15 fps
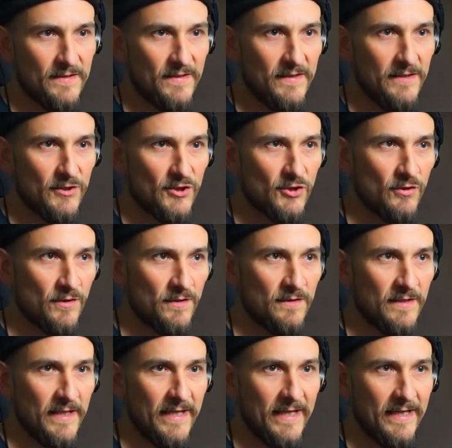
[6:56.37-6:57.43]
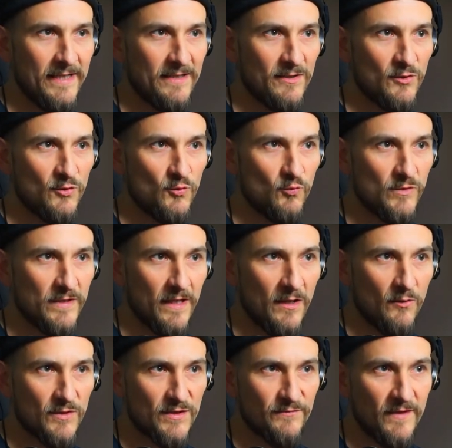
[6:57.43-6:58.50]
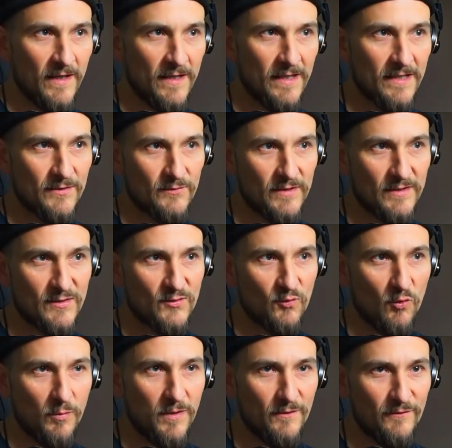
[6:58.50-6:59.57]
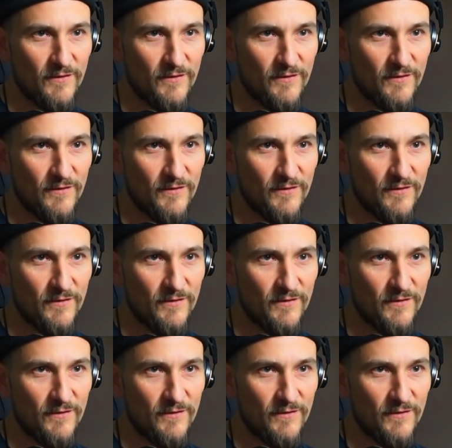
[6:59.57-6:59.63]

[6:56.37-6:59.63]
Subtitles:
it could increase the bream and roach population even more,